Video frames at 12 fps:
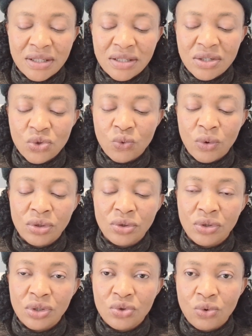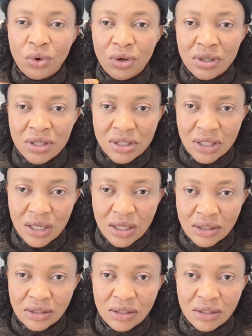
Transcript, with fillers: This is what you need to understand.